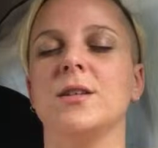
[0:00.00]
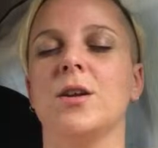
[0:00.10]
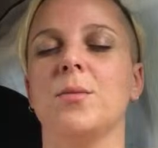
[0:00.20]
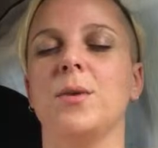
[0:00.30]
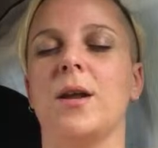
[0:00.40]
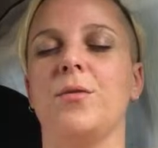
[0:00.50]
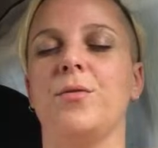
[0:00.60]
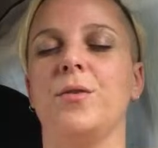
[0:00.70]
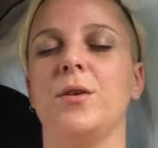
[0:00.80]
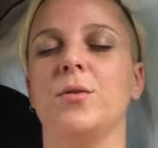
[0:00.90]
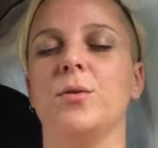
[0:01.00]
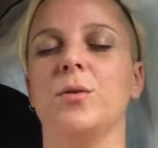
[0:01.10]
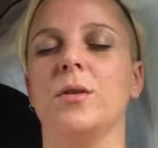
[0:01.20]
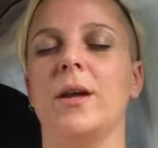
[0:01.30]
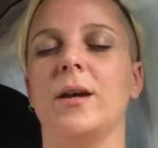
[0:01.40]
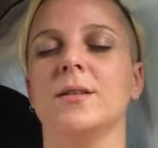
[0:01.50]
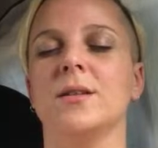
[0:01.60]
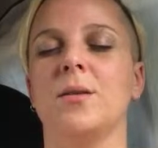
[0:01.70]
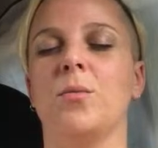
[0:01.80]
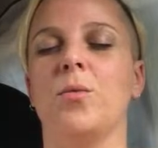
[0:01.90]
going to be able to feel your legs in
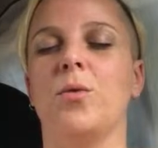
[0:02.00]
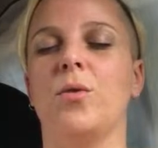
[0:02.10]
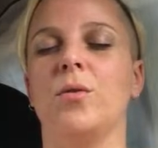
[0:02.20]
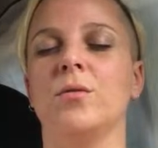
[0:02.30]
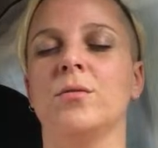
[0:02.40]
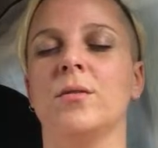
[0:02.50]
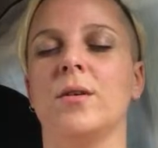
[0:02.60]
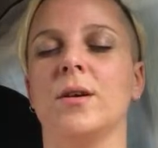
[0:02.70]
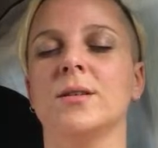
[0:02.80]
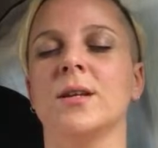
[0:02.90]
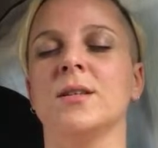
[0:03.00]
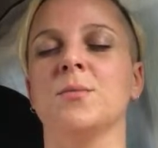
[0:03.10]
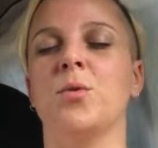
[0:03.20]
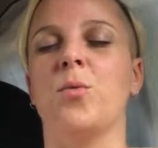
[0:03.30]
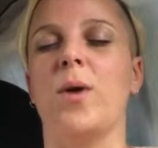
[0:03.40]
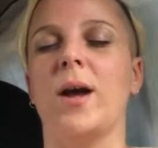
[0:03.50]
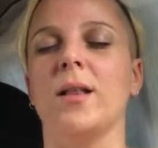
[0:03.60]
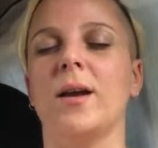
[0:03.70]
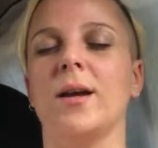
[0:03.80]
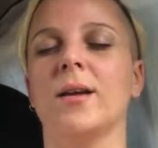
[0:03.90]
a more accessible way.
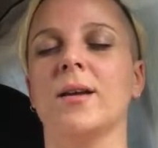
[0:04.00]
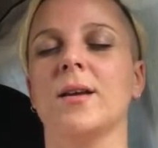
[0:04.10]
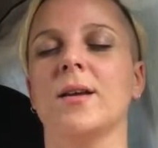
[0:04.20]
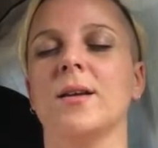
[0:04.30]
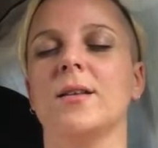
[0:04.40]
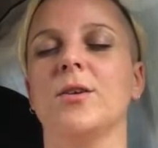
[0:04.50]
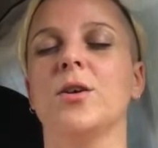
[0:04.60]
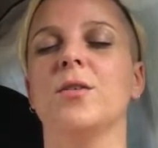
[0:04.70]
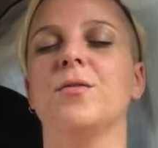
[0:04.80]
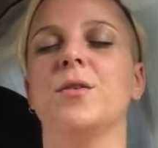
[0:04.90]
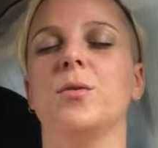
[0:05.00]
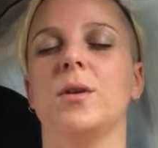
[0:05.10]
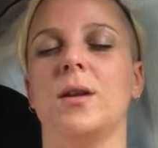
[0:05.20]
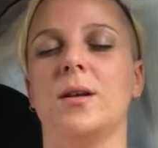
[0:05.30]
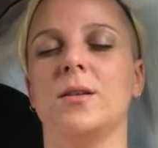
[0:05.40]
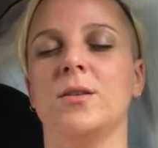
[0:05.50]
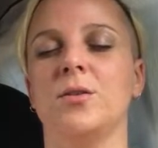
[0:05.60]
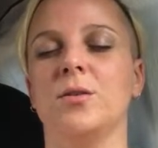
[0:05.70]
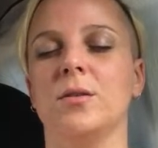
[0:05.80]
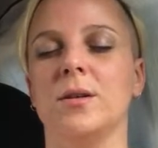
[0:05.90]
Like you're going to feel connected to
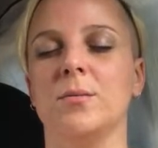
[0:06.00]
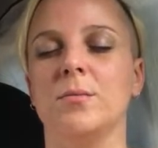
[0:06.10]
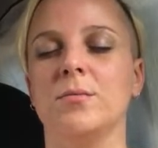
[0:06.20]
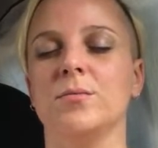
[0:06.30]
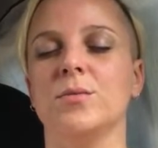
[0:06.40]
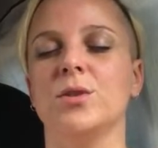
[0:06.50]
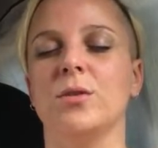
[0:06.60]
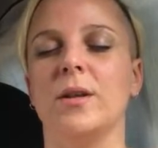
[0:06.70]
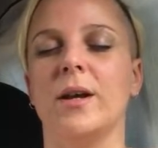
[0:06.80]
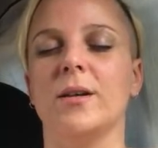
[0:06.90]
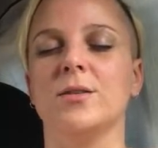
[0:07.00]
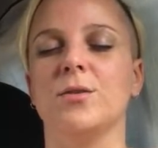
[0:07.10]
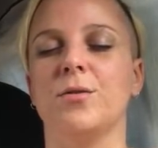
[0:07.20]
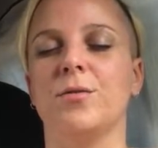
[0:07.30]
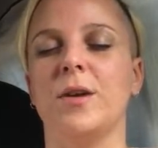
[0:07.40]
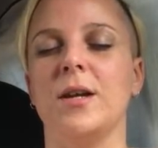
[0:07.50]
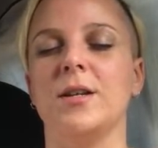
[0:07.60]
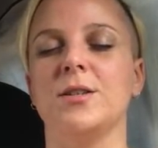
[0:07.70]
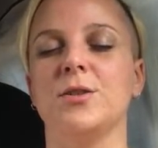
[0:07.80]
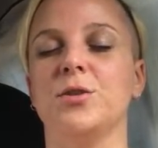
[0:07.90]
your limbs, your legs, your feet.
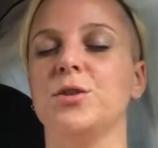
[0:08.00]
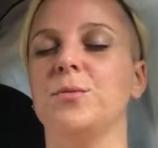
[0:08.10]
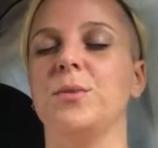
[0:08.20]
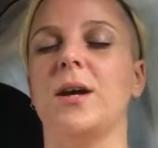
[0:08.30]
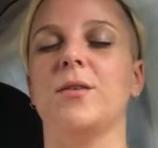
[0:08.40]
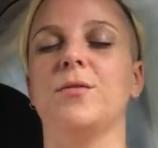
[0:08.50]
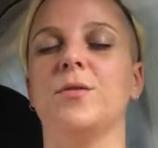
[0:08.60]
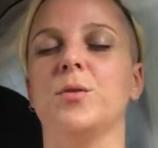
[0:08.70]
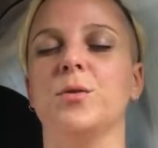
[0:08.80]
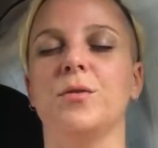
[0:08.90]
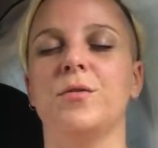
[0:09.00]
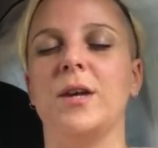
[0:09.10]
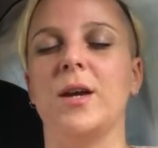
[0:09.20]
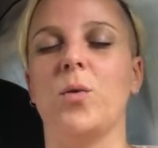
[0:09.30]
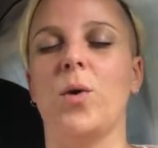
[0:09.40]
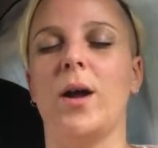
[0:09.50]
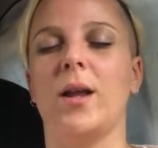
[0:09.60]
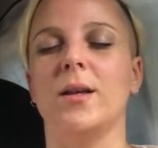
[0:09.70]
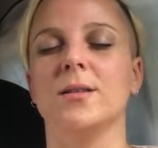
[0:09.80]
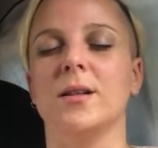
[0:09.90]
You should be able to feel your feet quite
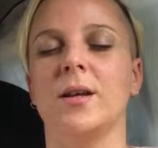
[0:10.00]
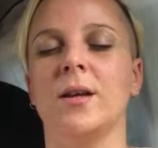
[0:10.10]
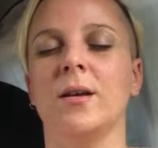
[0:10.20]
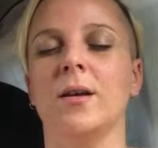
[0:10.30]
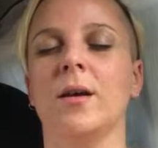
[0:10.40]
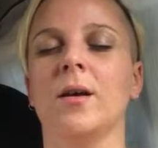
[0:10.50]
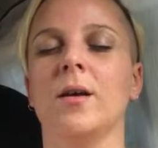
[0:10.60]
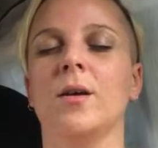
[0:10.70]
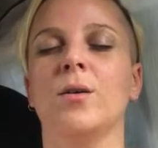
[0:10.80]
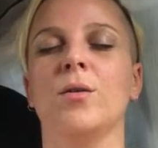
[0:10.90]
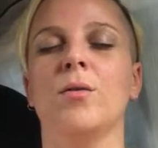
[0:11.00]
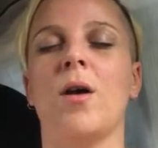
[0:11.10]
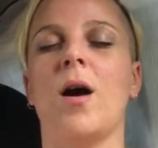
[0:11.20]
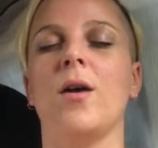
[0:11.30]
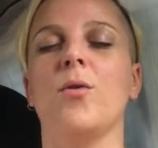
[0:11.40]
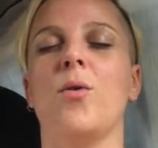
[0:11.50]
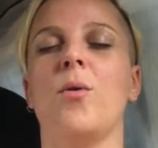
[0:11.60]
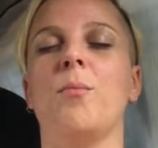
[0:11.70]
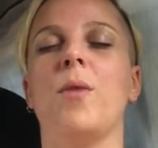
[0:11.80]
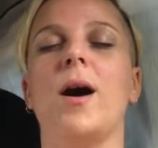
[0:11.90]
easily. Your
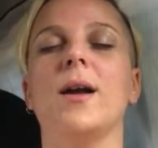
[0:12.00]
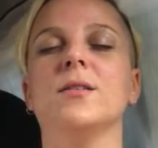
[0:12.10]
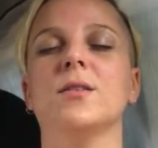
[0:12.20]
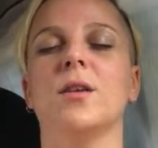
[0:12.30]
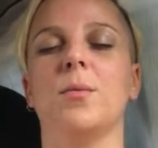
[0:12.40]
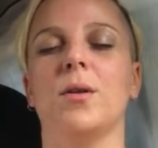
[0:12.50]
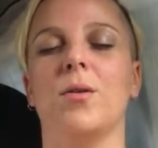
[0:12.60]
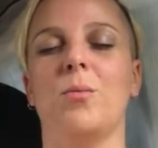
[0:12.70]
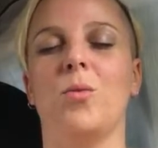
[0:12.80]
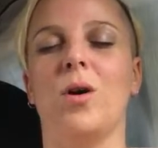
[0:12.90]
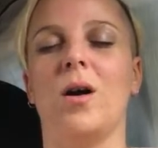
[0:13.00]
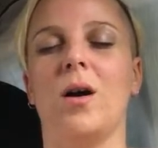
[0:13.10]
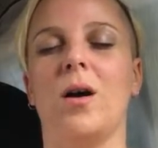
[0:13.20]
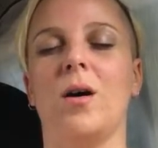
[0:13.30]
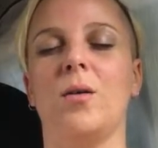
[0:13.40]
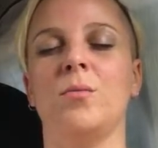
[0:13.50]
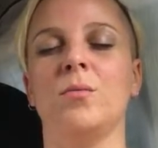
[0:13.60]
mind is going to be a lot more calm.